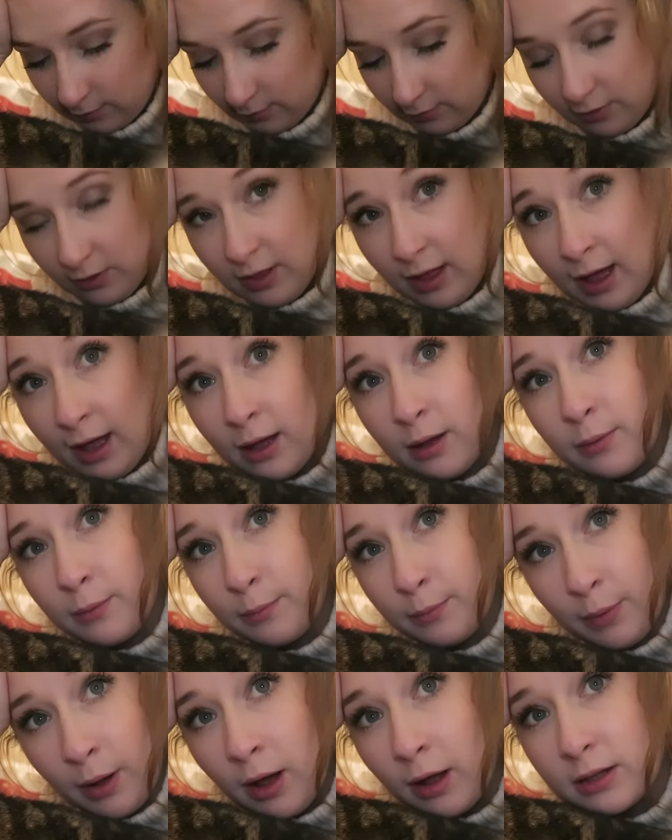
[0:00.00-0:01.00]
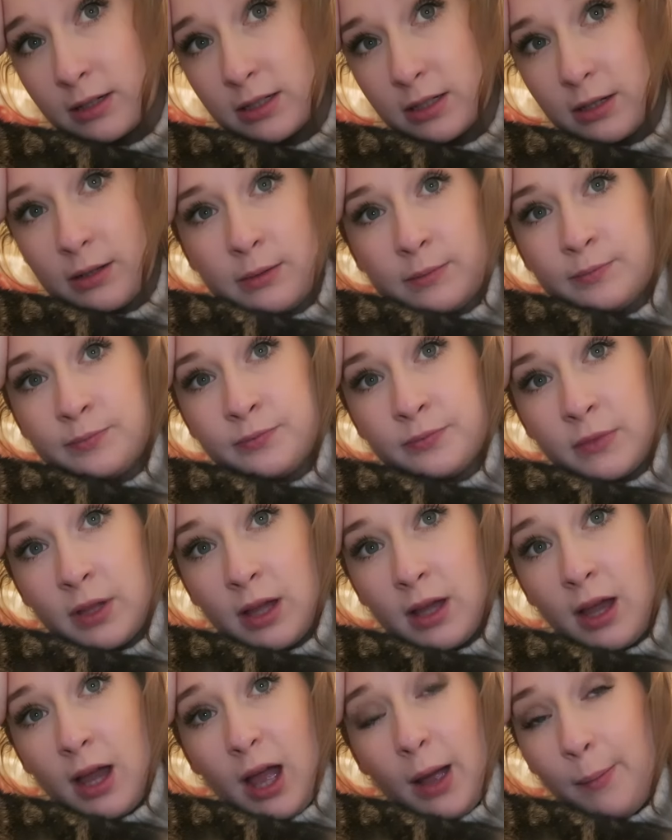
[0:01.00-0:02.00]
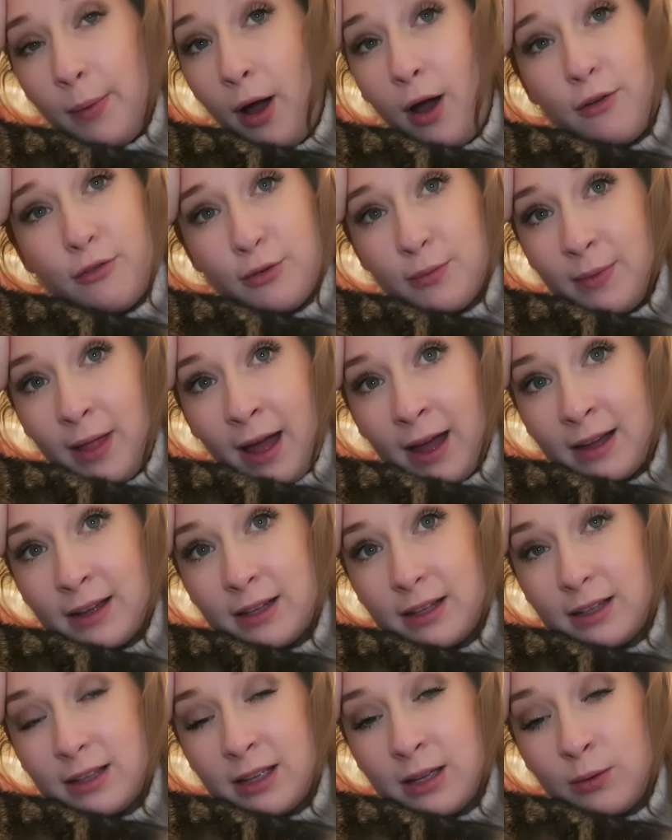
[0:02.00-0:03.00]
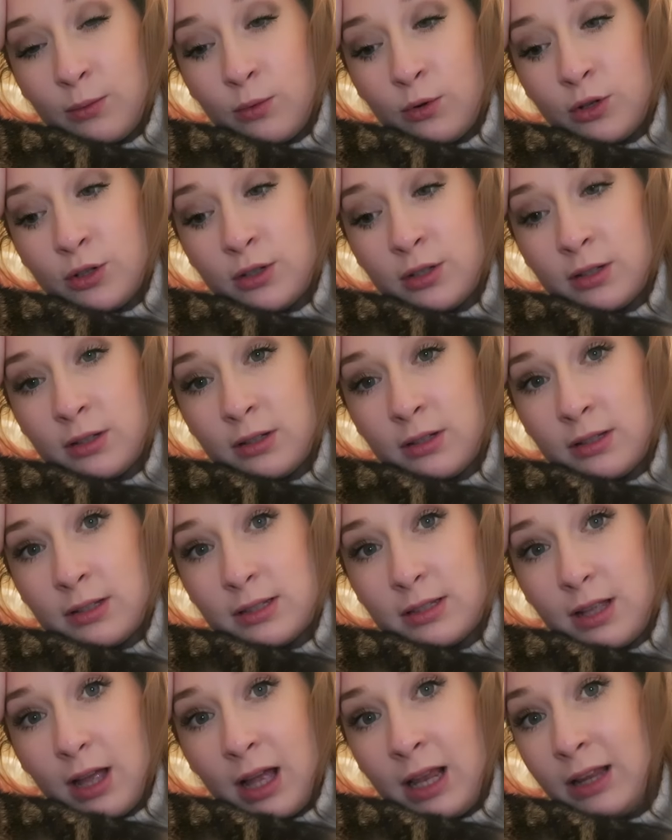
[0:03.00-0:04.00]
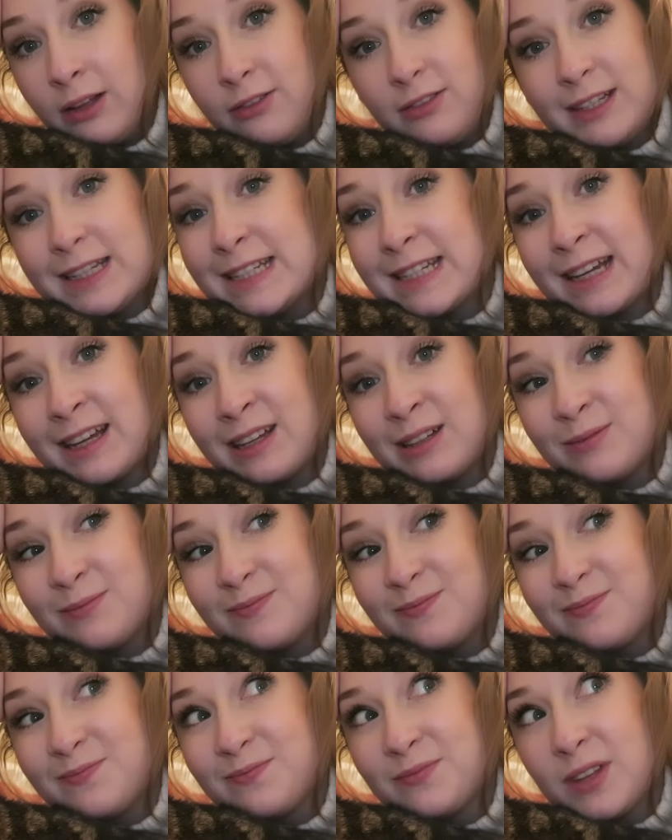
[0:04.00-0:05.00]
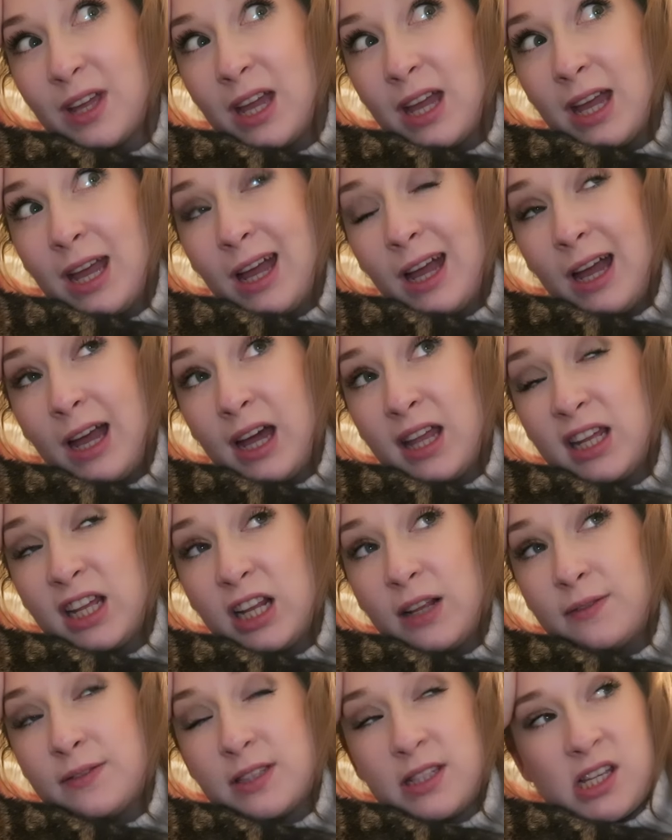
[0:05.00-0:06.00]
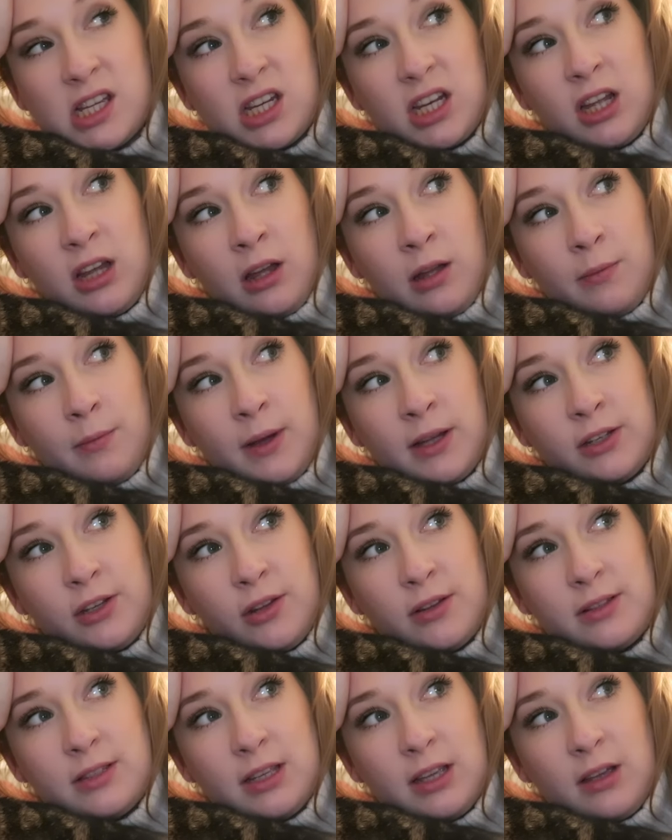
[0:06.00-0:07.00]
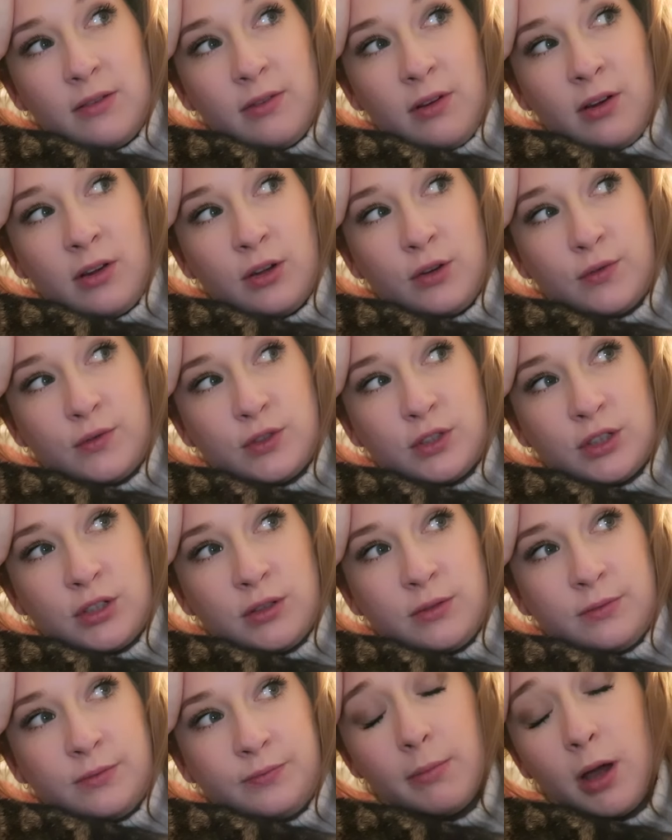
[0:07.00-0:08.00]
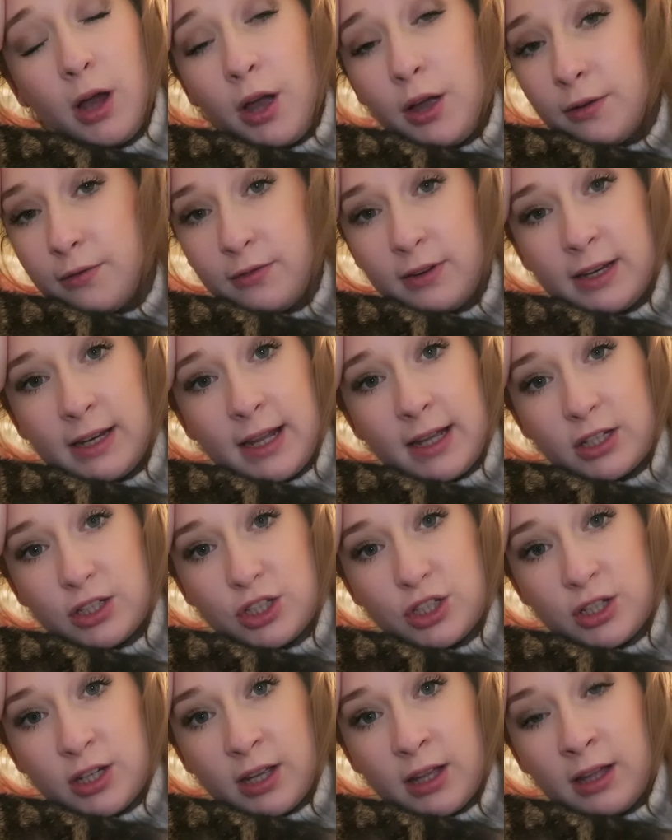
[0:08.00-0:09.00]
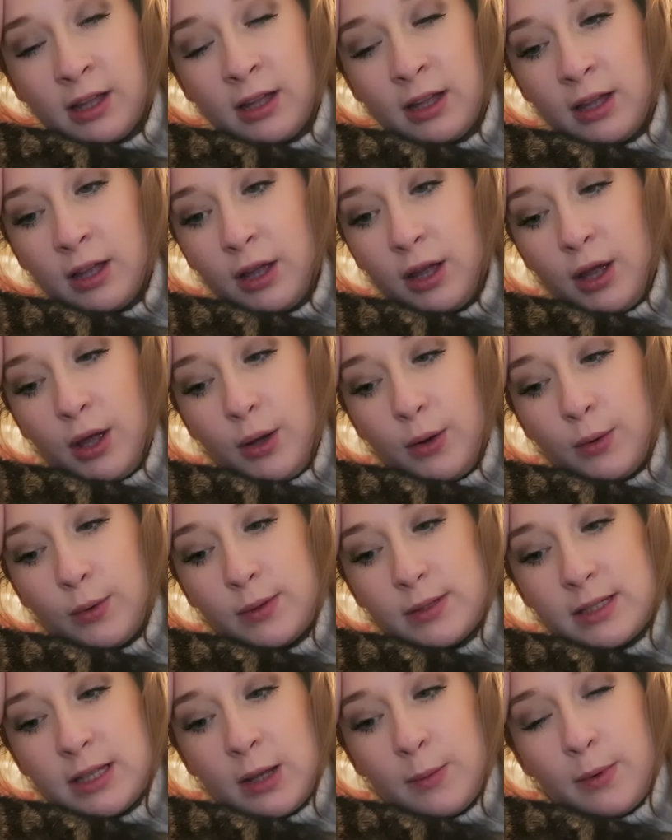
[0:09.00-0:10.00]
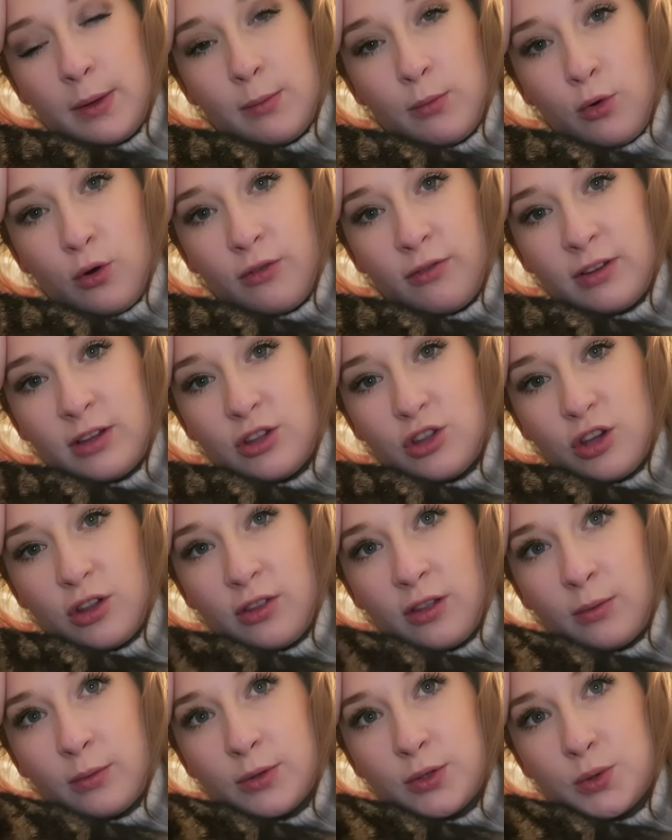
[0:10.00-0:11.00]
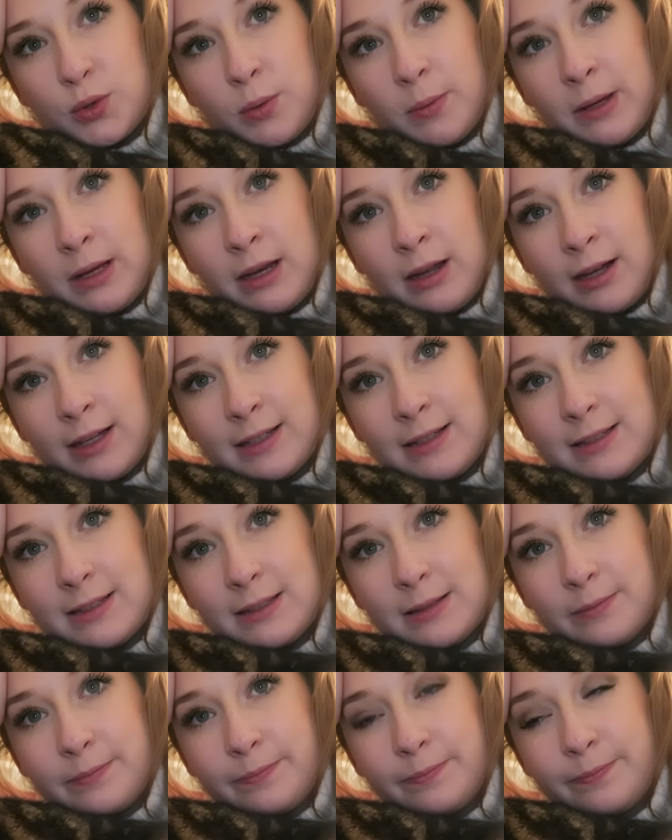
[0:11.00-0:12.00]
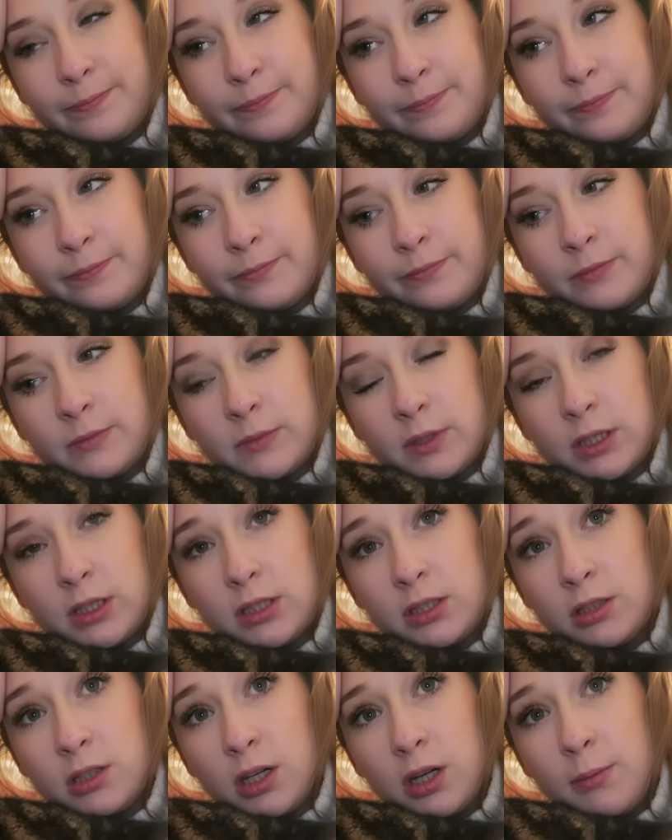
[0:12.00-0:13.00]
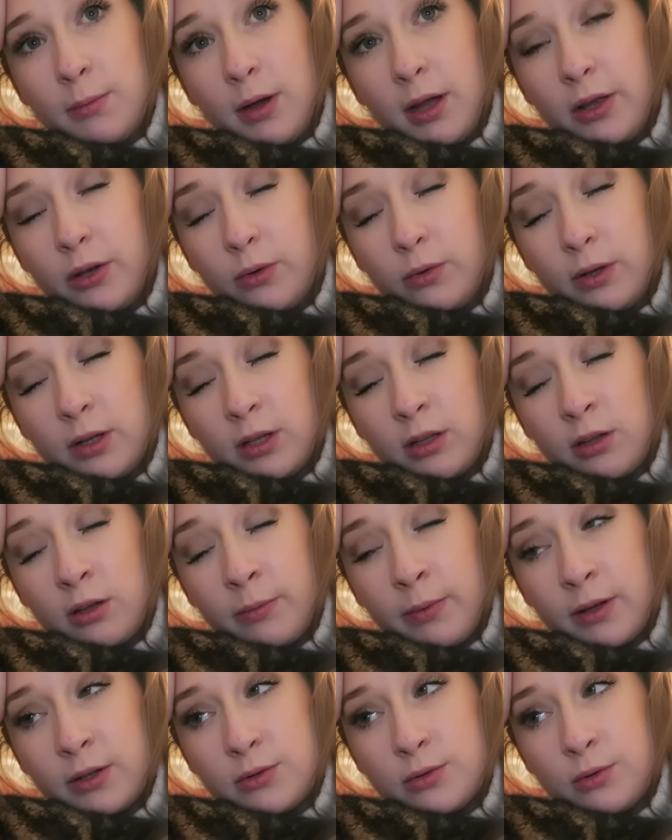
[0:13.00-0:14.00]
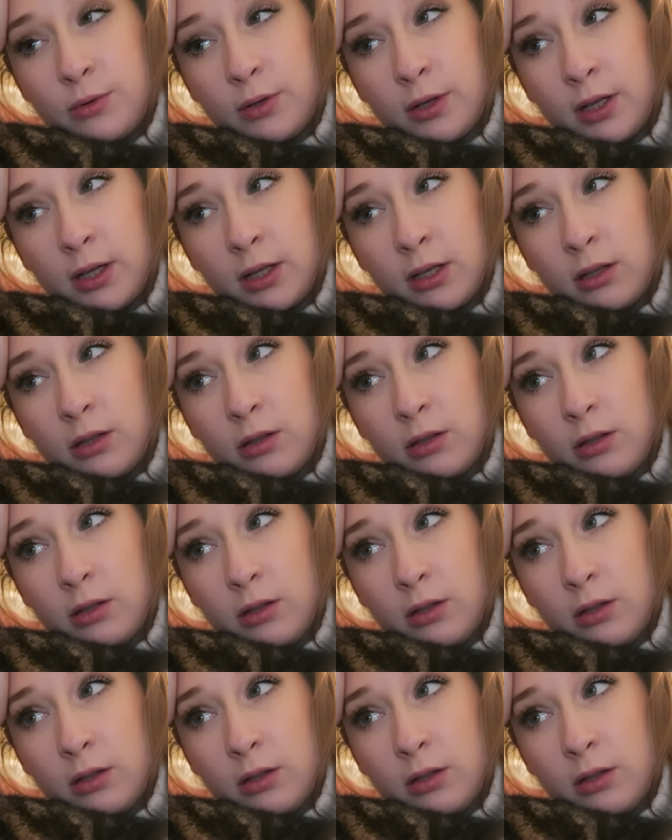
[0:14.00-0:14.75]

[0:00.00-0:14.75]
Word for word: for that but apart from that it was a lovely day and I love seeing her but I don't see her very often but hopefully next year we'll see a bit more of each other which will be nice so am I annoying you by talking?